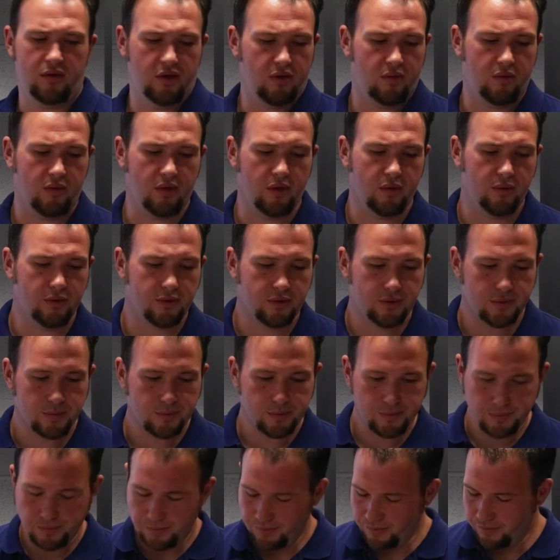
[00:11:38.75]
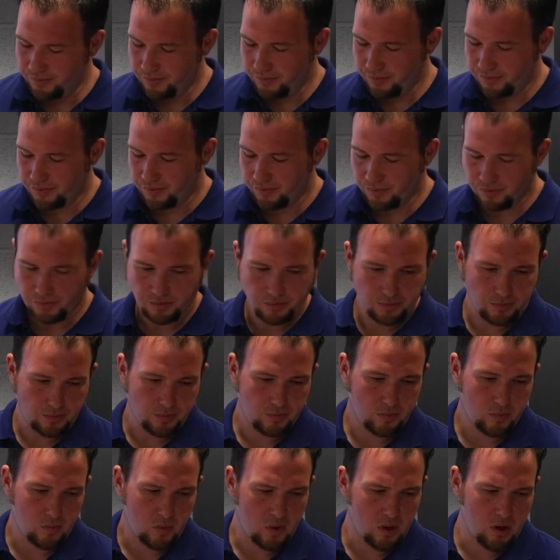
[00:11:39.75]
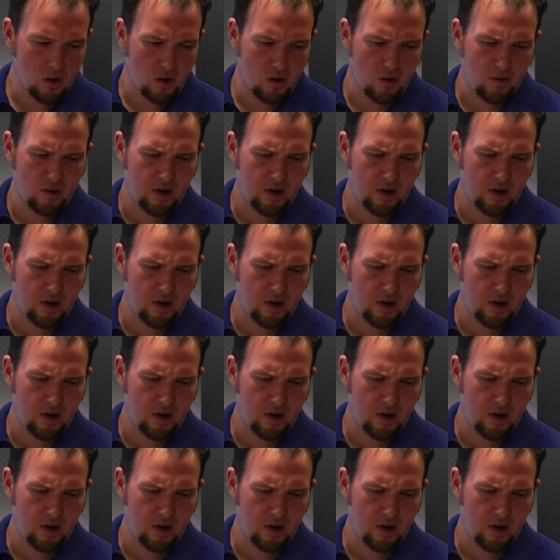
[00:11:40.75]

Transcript: your roles? All